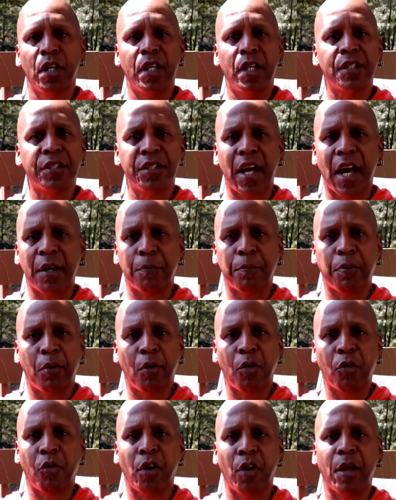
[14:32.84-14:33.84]
is not a
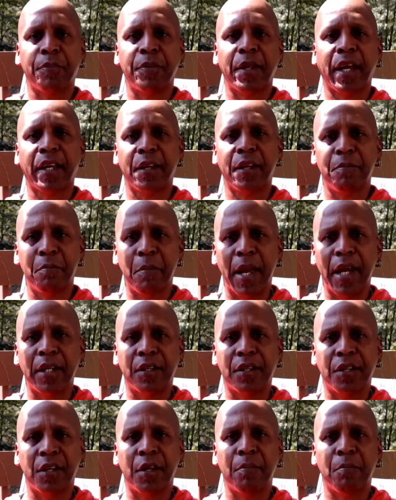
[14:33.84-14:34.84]
program that can
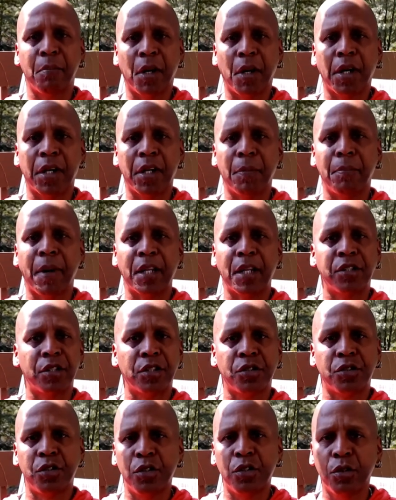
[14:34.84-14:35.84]
make them money by
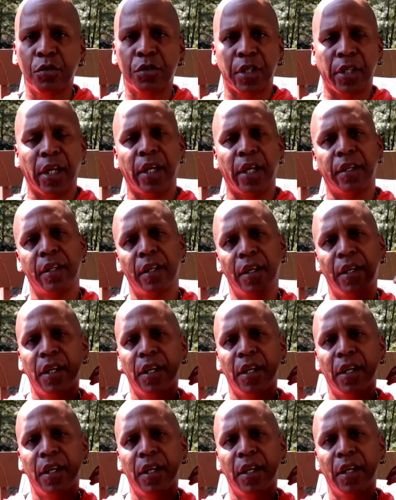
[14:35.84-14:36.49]
just using it.